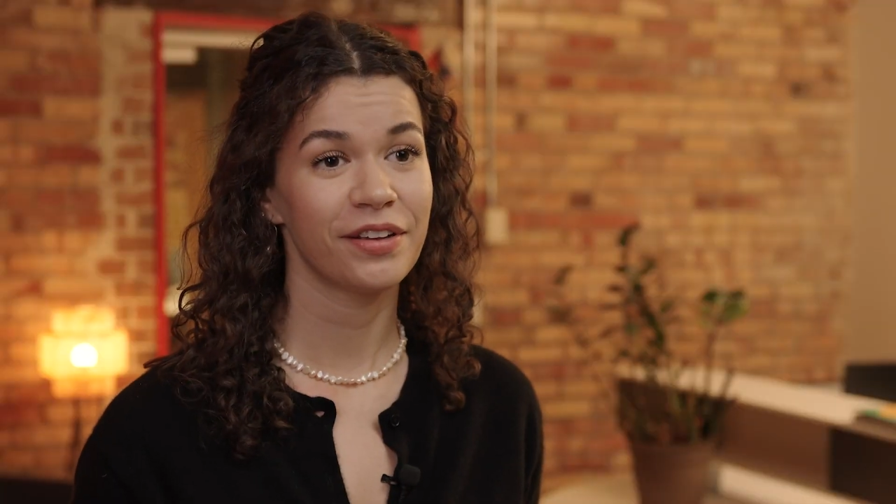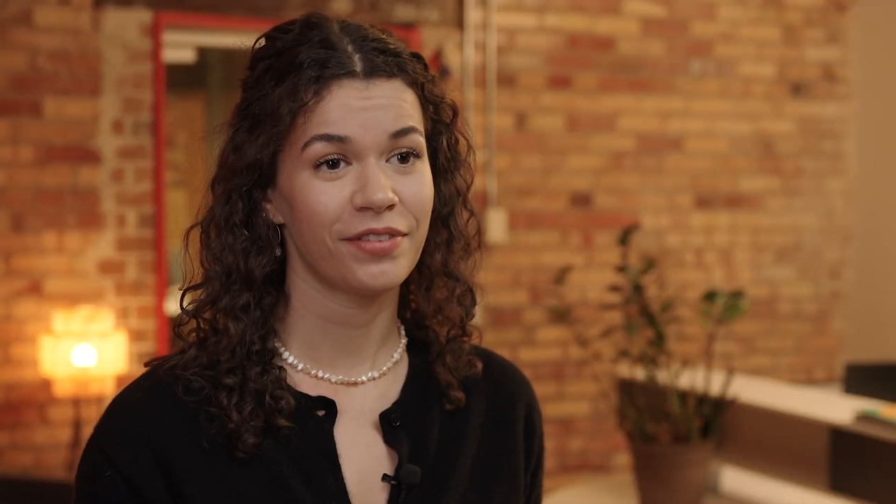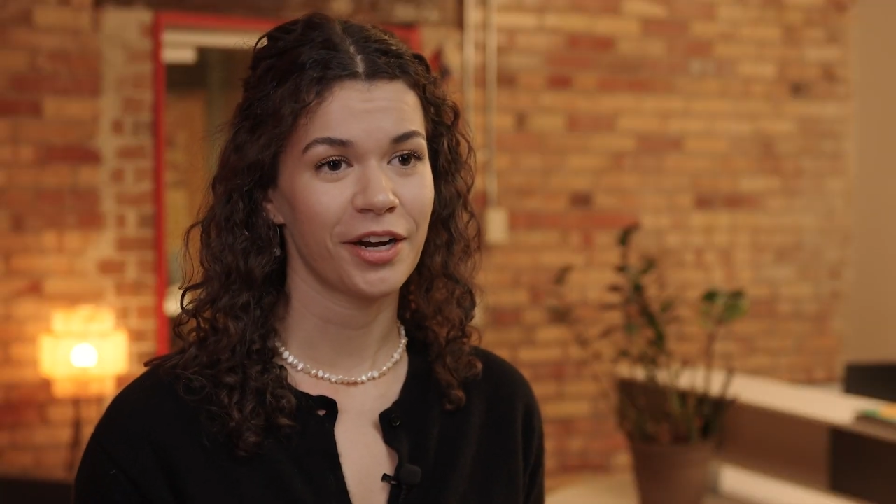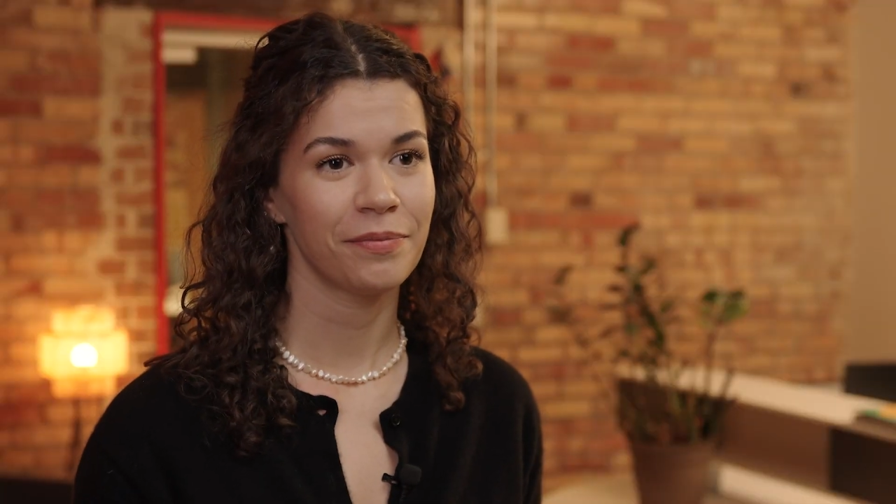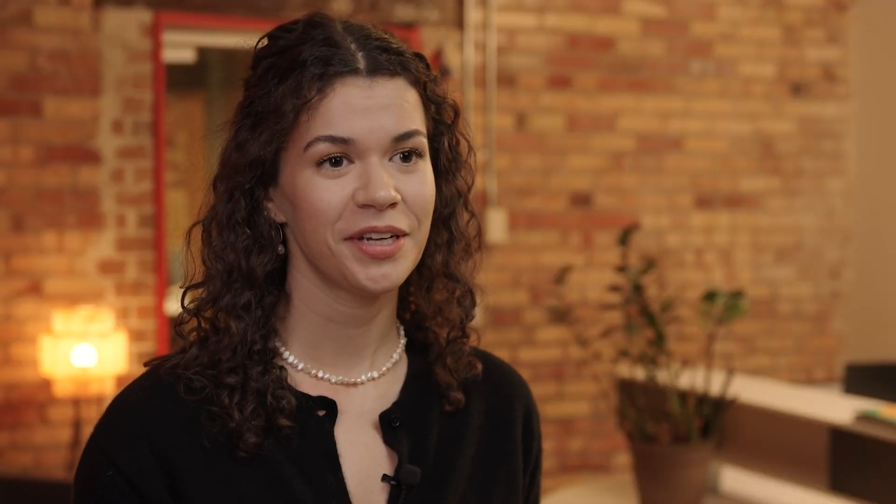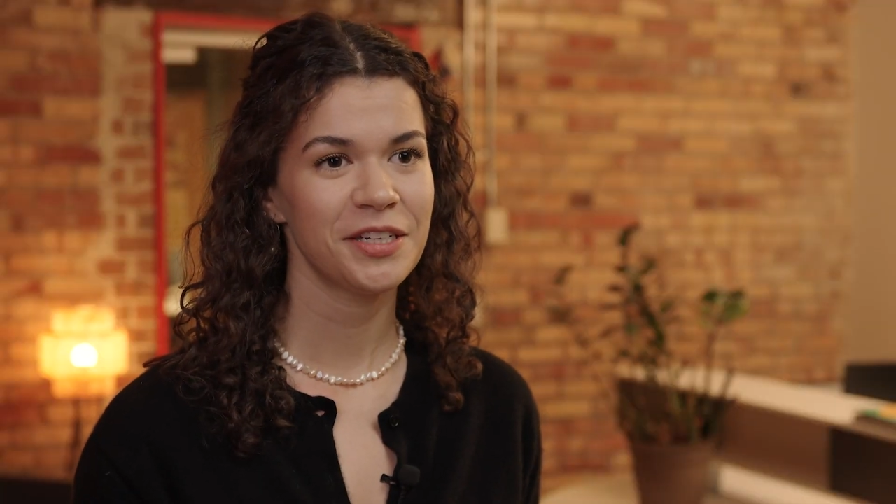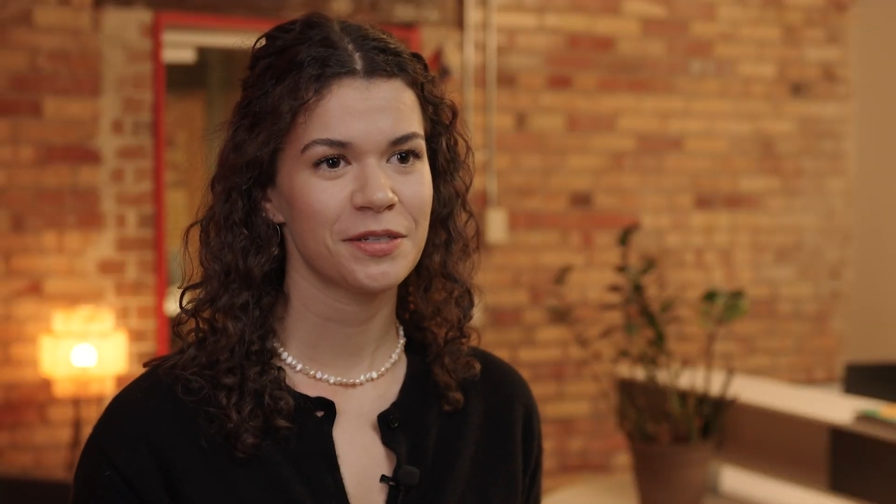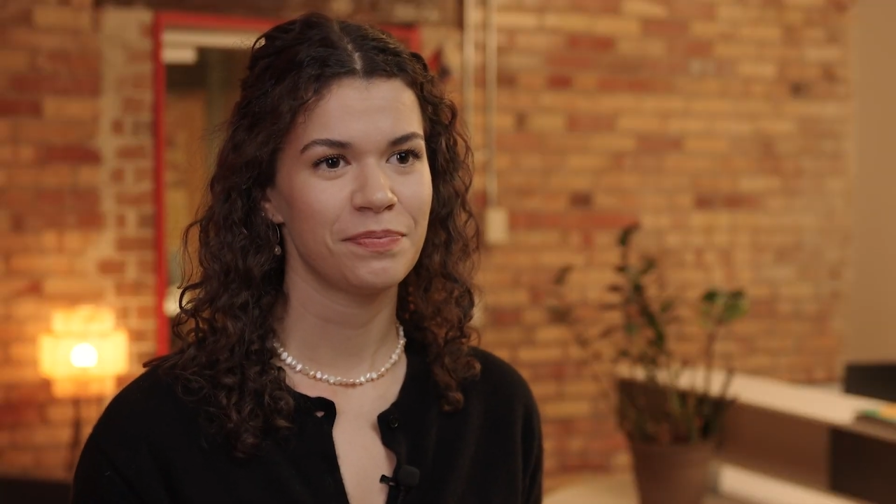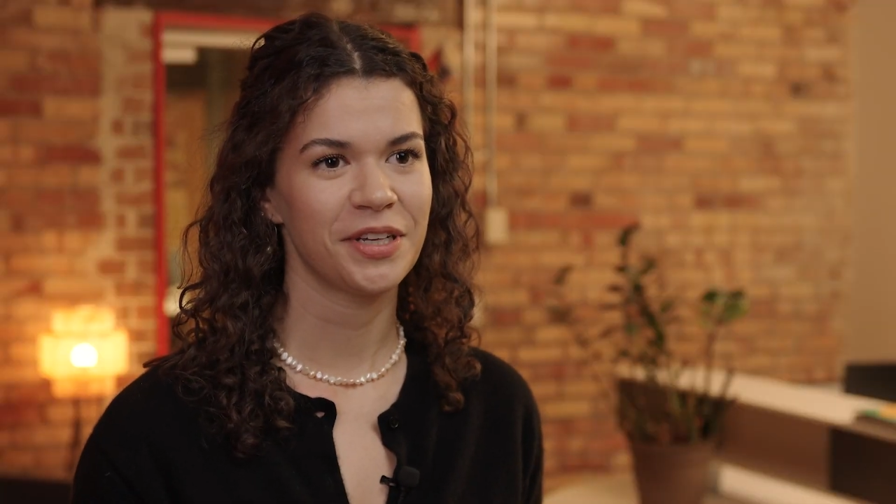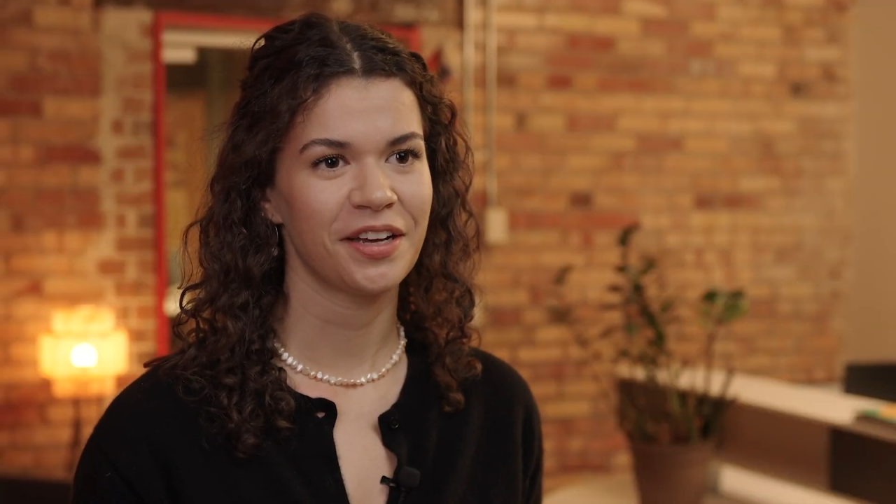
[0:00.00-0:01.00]
environment
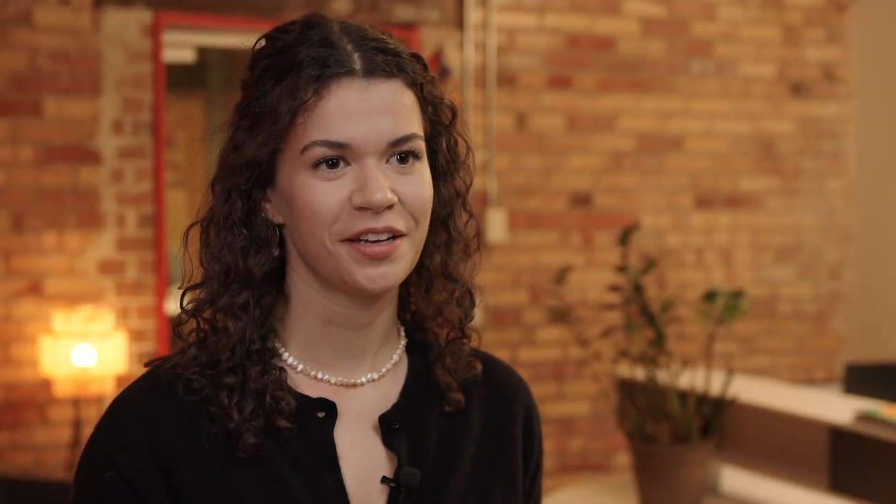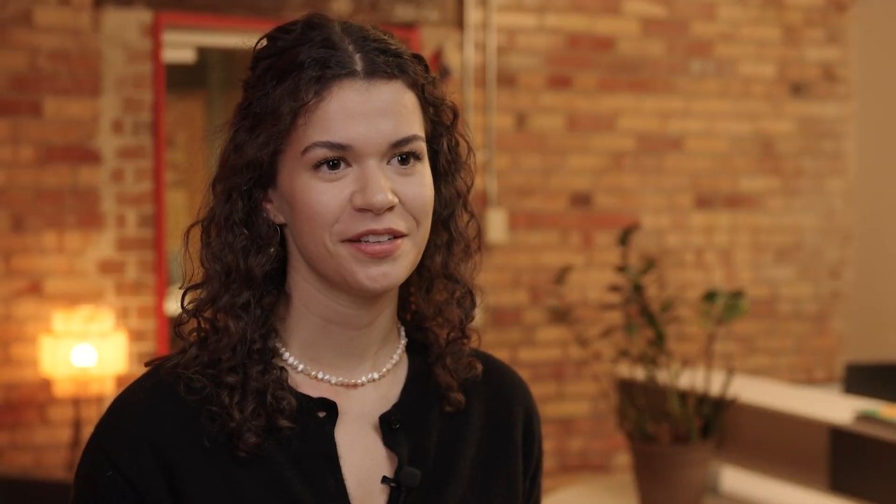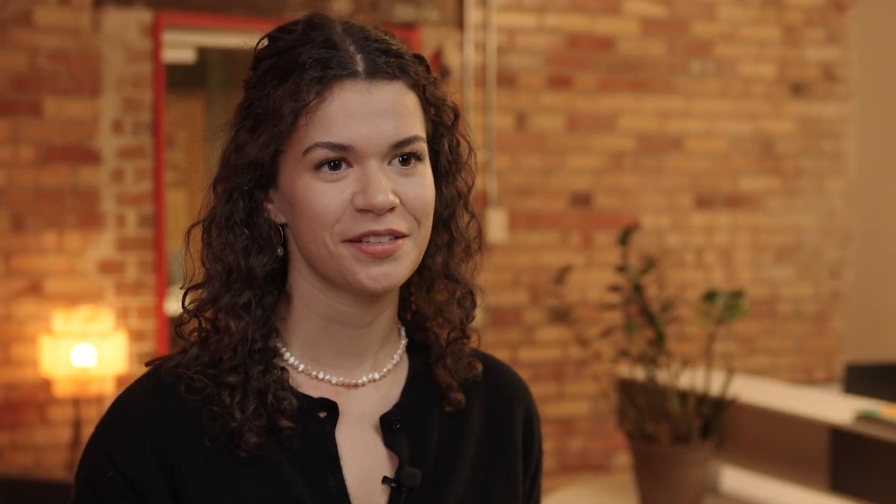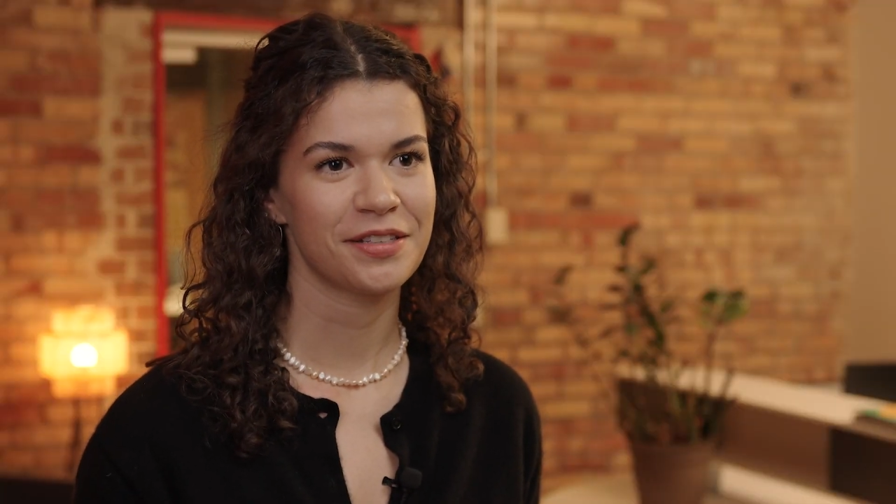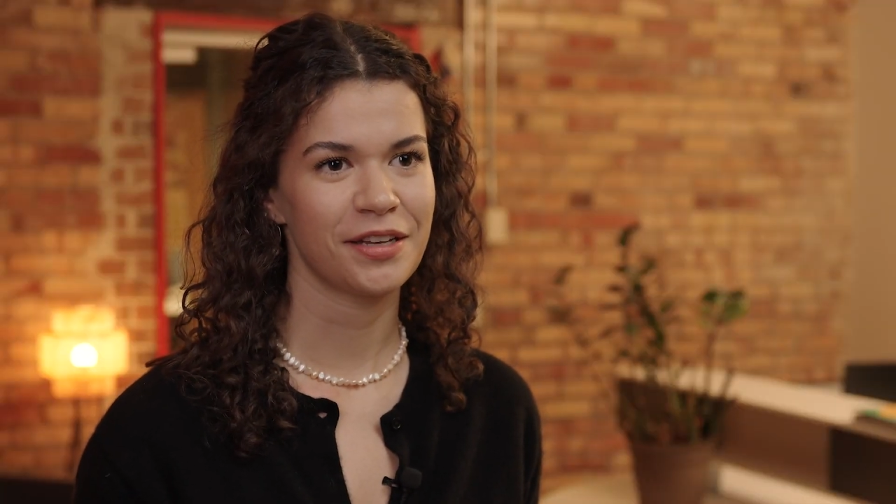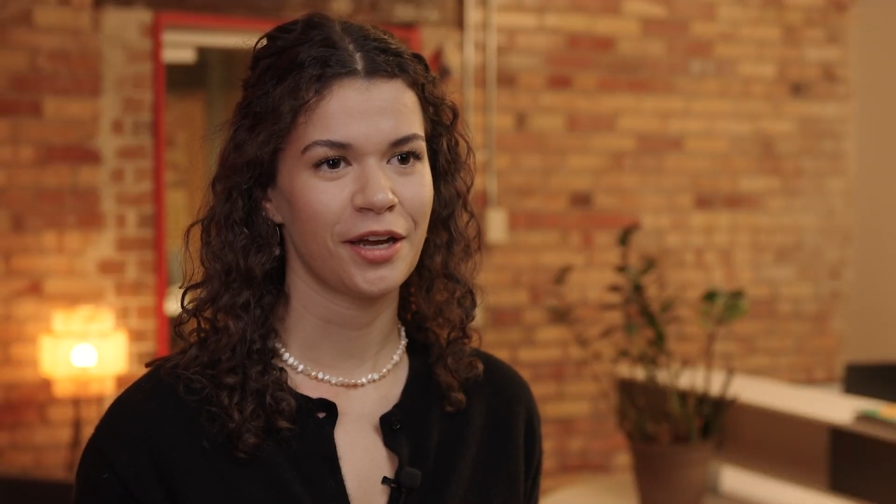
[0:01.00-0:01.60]
because